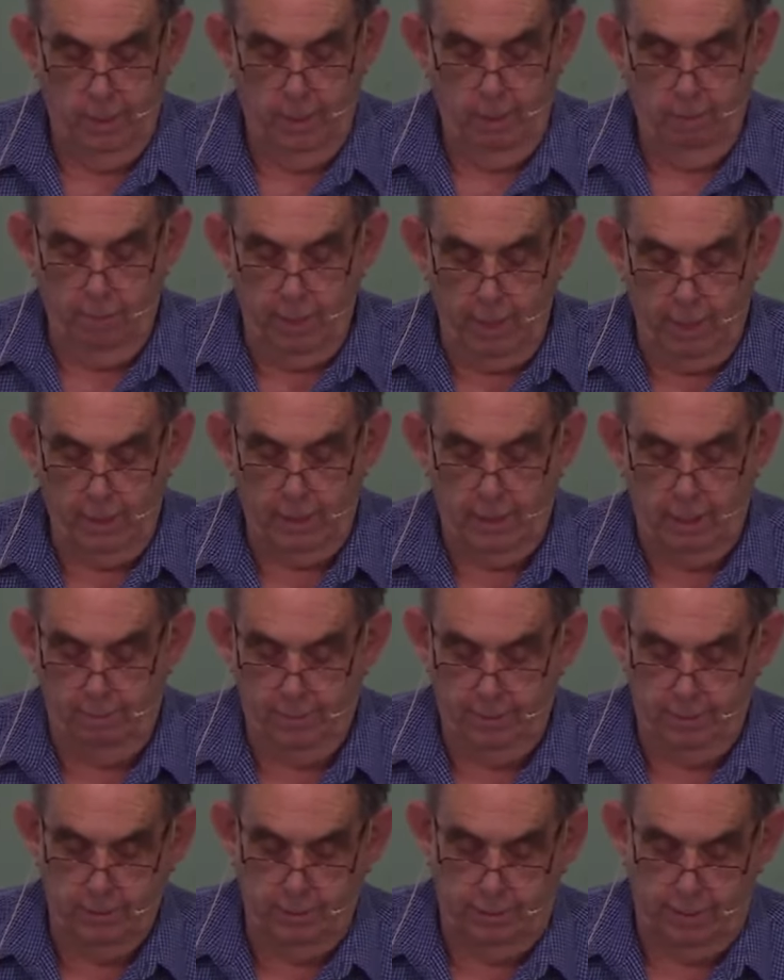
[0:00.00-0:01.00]
We are coming
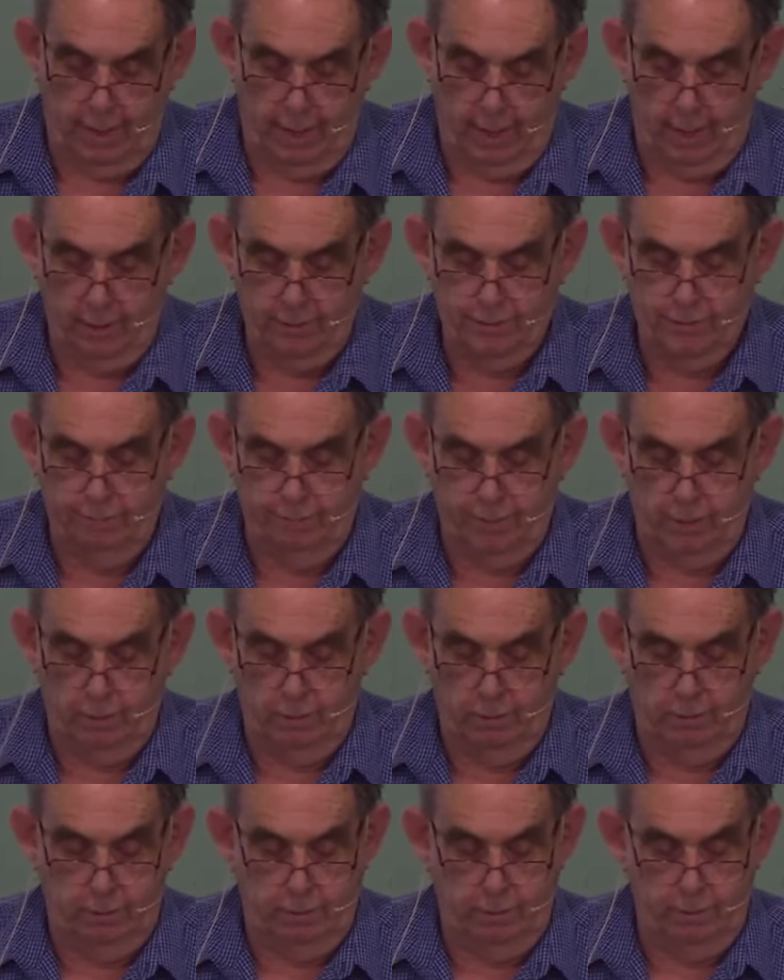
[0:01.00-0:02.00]
to the house of the
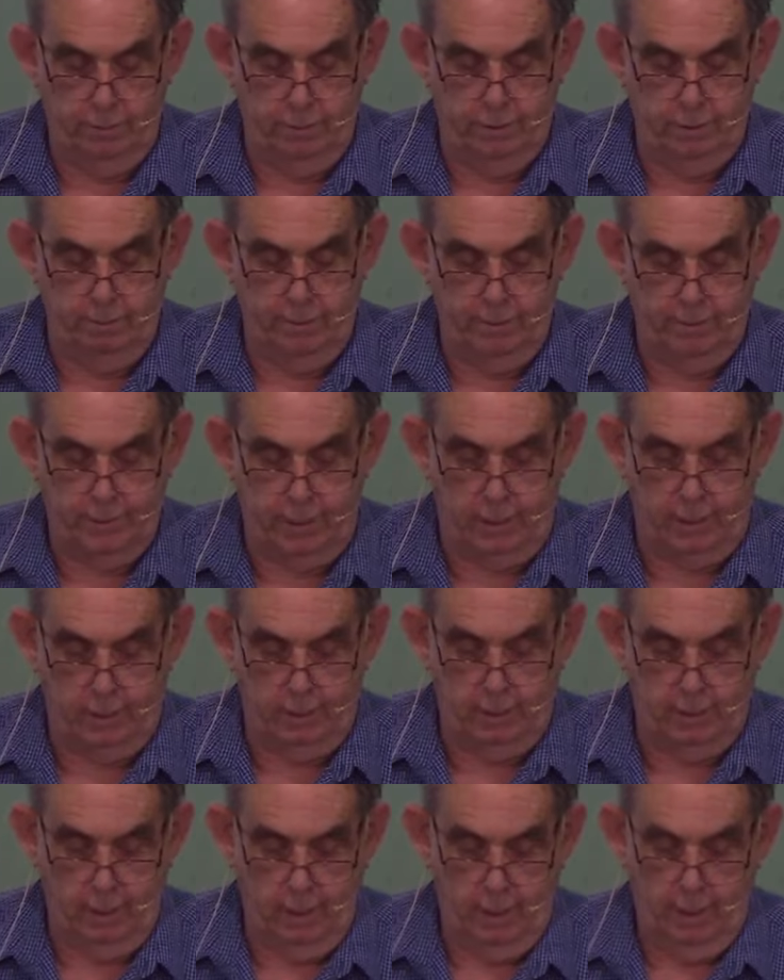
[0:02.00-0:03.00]
Lord to present,
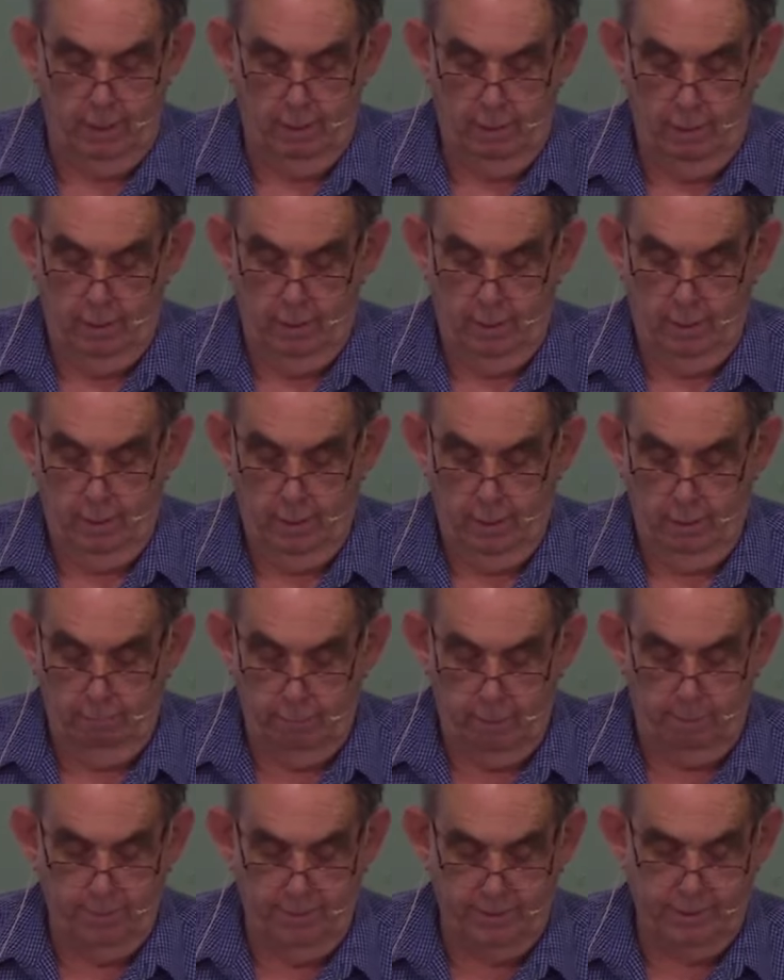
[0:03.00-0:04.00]

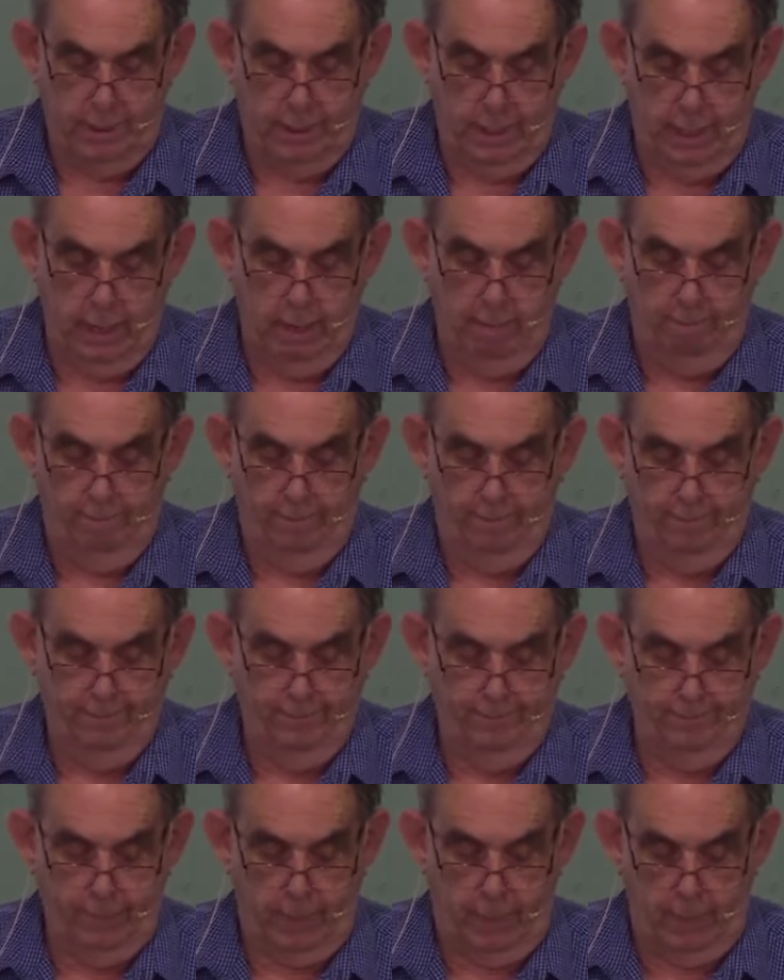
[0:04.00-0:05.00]
represent Him
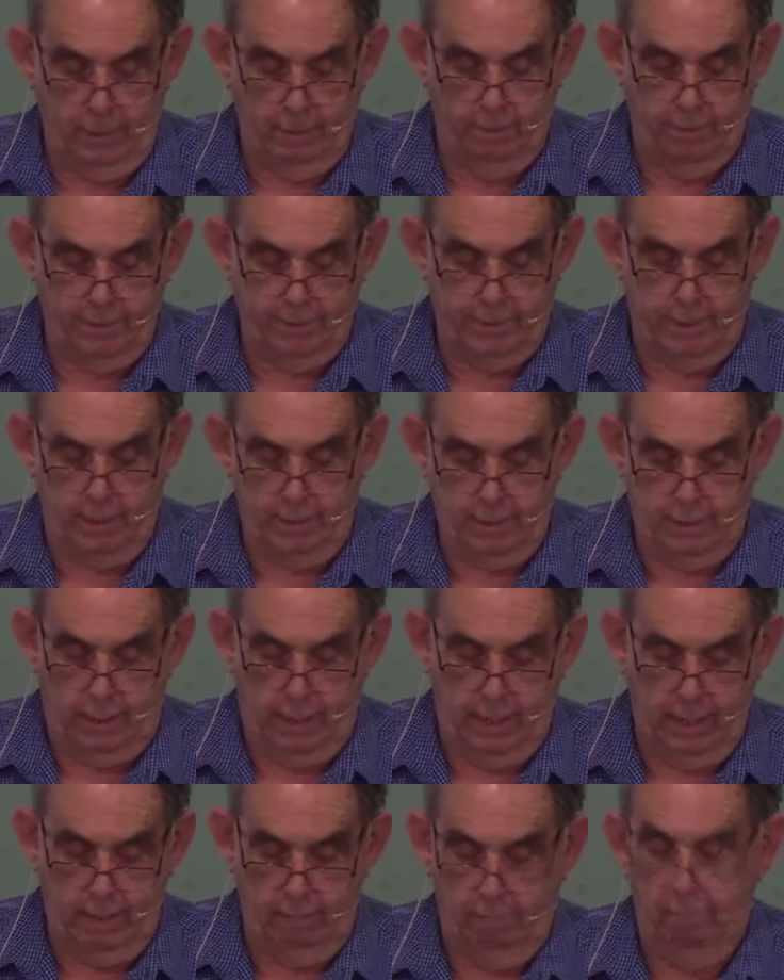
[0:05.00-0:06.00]
and to present to
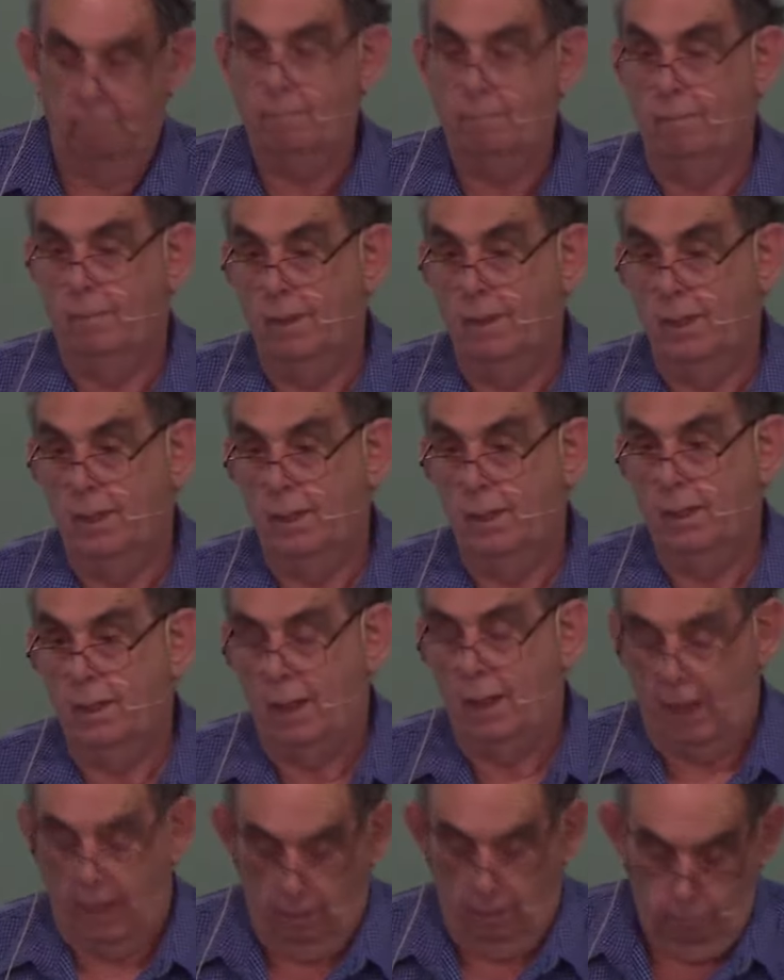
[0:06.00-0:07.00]
Him
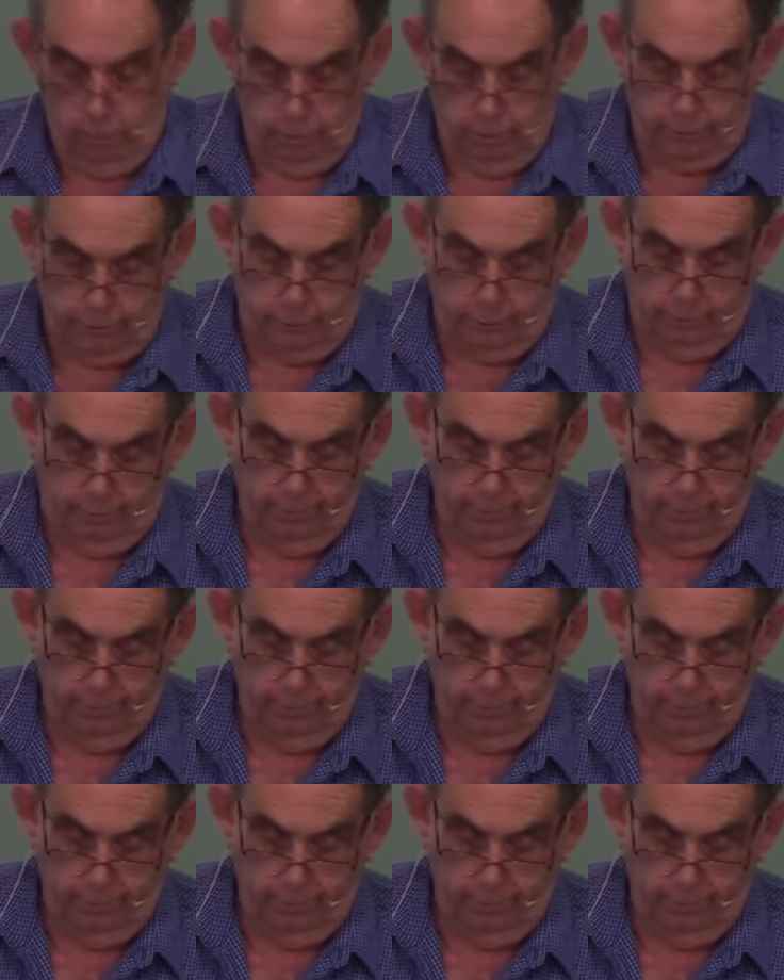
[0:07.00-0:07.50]
our worship.